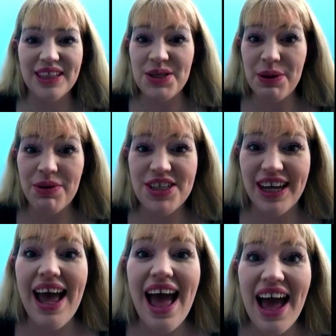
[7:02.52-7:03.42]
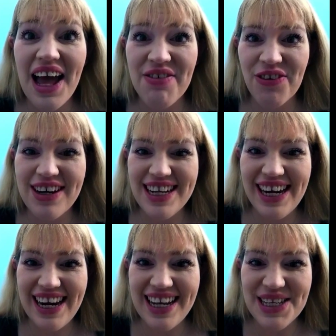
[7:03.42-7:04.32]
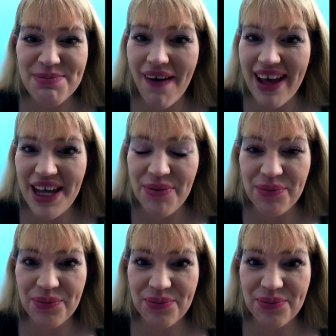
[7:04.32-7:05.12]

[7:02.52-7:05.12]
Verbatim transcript: that's pretty much it. Have a great day, ladies. Bye!